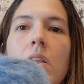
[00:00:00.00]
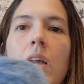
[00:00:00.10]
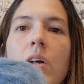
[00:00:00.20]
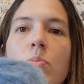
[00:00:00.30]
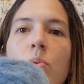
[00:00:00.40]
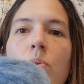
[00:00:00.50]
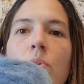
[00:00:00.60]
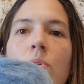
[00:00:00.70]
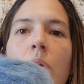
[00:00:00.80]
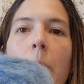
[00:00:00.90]

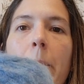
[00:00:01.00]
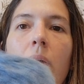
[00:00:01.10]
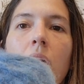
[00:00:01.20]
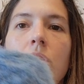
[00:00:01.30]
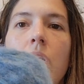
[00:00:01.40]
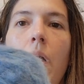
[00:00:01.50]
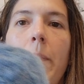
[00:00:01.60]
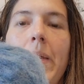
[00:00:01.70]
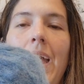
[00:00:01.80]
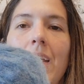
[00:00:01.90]
Cloudborn brushed
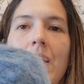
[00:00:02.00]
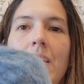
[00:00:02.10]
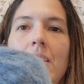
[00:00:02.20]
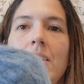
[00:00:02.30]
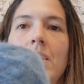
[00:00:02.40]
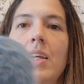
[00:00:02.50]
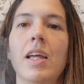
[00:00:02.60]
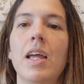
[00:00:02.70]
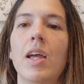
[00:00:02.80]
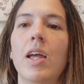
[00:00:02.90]
alpaca,
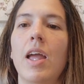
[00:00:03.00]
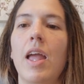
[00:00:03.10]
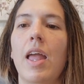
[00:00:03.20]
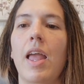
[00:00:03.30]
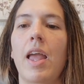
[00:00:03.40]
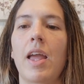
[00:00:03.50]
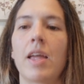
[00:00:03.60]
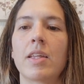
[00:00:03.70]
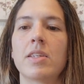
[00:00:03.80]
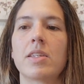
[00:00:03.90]

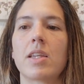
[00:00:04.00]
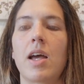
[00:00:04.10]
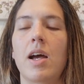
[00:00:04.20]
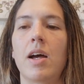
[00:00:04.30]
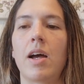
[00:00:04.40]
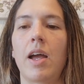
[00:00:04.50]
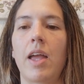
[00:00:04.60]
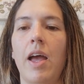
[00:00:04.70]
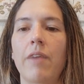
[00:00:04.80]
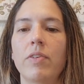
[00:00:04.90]
and
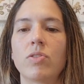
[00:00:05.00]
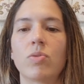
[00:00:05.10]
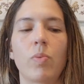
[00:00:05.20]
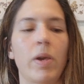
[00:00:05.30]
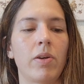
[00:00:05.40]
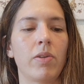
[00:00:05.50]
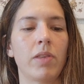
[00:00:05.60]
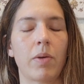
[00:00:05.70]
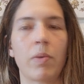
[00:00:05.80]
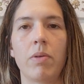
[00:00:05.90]
I have a
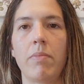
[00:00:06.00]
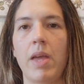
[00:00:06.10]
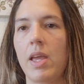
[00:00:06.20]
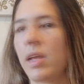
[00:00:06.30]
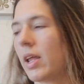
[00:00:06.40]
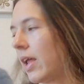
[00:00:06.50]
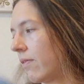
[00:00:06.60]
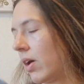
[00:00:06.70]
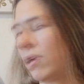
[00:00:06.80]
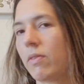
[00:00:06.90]
sweater that I want to make,
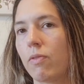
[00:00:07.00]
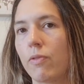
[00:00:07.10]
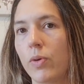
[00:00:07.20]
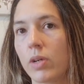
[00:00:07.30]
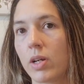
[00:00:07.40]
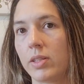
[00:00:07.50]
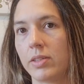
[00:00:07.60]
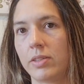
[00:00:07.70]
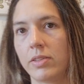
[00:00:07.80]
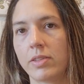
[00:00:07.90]
and I've got 4
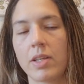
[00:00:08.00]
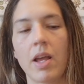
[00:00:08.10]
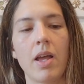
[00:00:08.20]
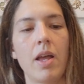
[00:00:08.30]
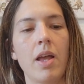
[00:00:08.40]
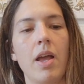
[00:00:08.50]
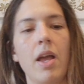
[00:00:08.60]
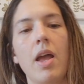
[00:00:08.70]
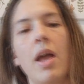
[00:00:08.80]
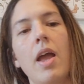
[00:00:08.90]
colors,
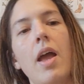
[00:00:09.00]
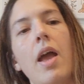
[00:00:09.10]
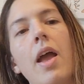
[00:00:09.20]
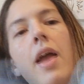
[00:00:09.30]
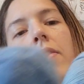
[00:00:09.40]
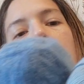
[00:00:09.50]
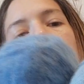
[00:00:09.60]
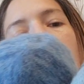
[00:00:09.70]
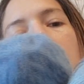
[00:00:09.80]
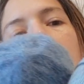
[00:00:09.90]
and
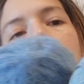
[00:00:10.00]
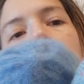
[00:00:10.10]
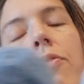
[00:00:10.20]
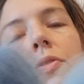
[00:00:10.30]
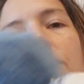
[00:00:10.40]
they kind of